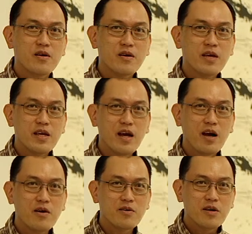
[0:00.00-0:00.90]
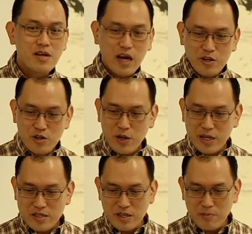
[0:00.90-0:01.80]
Okay, I don't know
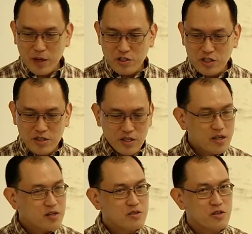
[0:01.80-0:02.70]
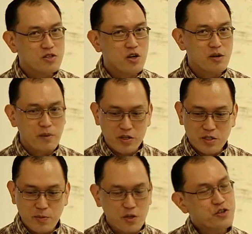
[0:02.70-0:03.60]
what Belcher thought about this
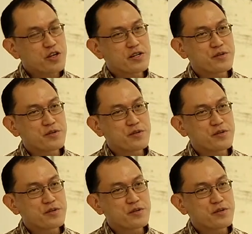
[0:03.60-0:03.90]
portrait.